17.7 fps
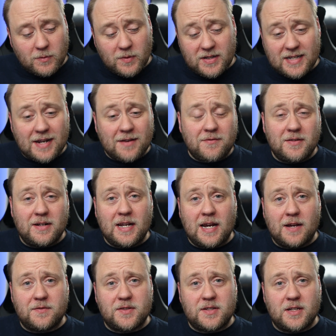We definitely
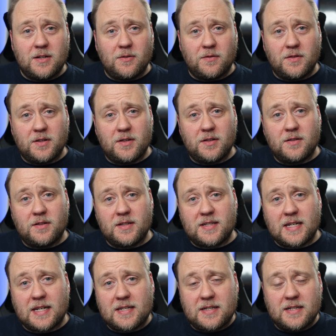have seen on the
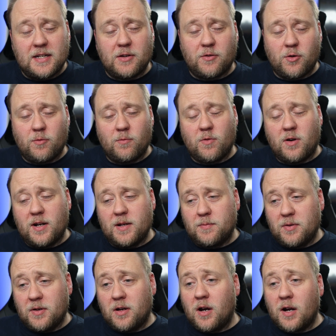Saturday group ride,
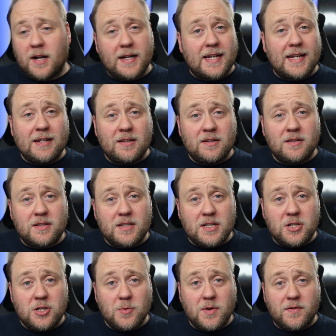but I'm going to
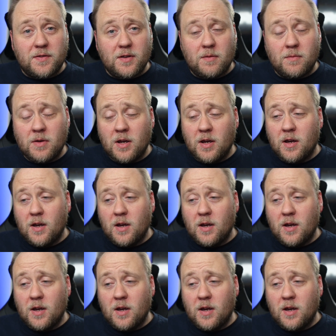continue with them.